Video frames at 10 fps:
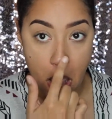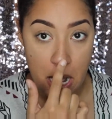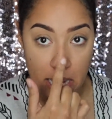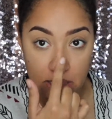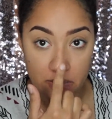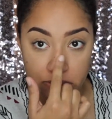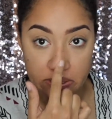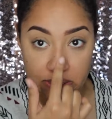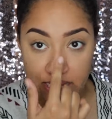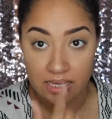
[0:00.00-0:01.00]
Kind of
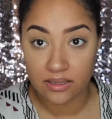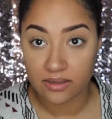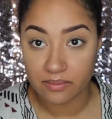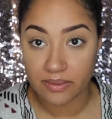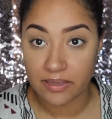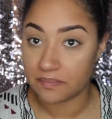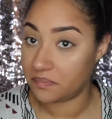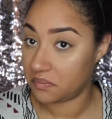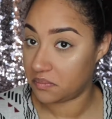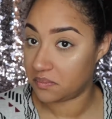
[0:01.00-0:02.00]
blur that a little bit.
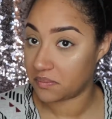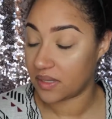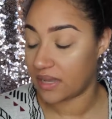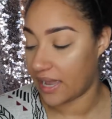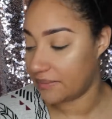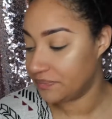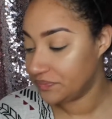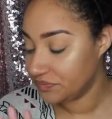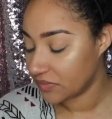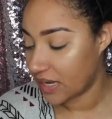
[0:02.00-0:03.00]
Okay.
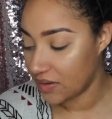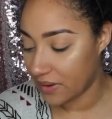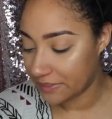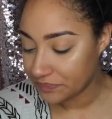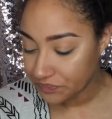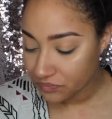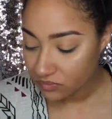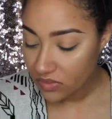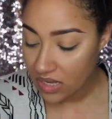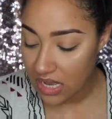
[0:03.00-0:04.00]
Anyway,
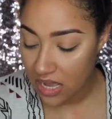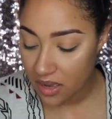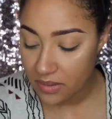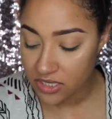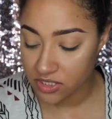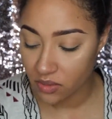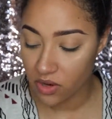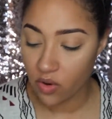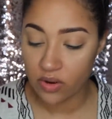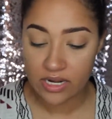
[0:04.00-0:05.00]
so
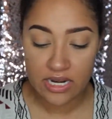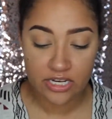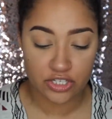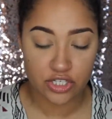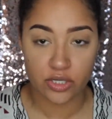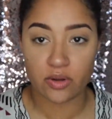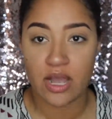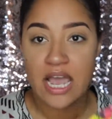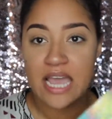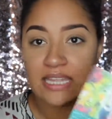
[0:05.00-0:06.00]
according
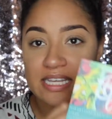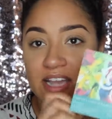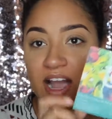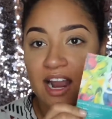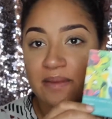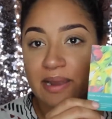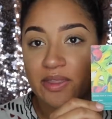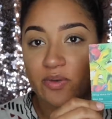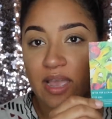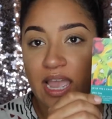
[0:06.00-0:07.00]
to the card, by
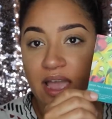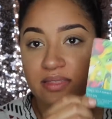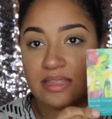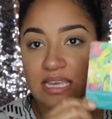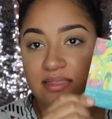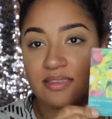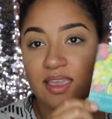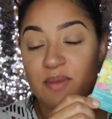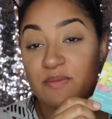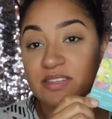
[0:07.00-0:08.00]
the way, the
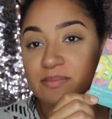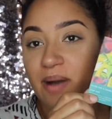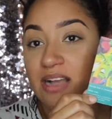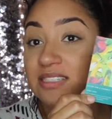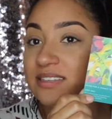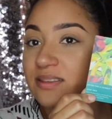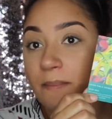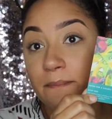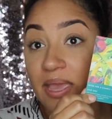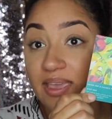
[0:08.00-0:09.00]
theme of this box is
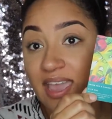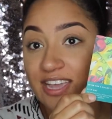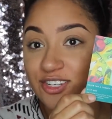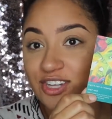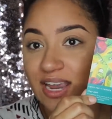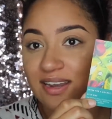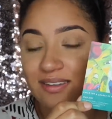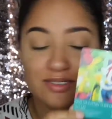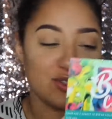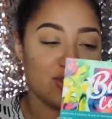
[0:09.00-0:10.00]
vacation,
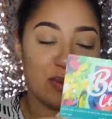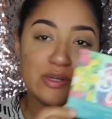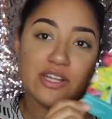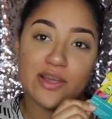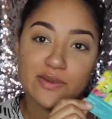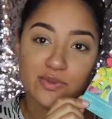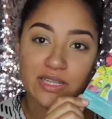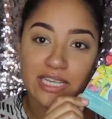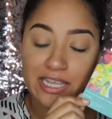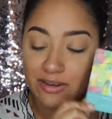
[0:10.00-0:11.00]
which I thought was
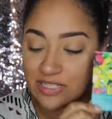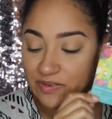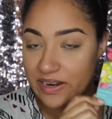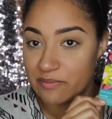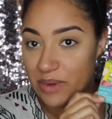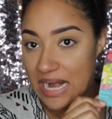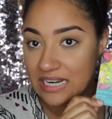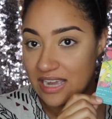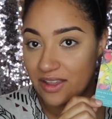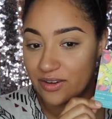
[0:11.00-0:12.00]
really cute. It's very bright
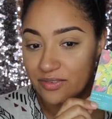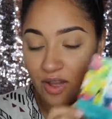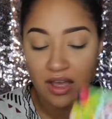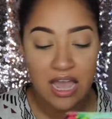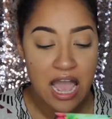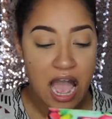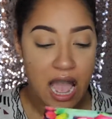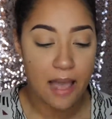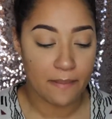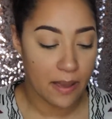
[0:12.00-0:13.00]
and colorful.
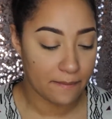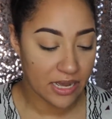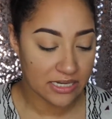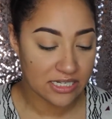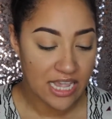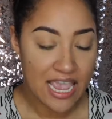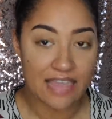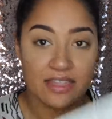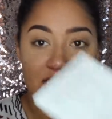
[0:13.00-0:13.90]
And then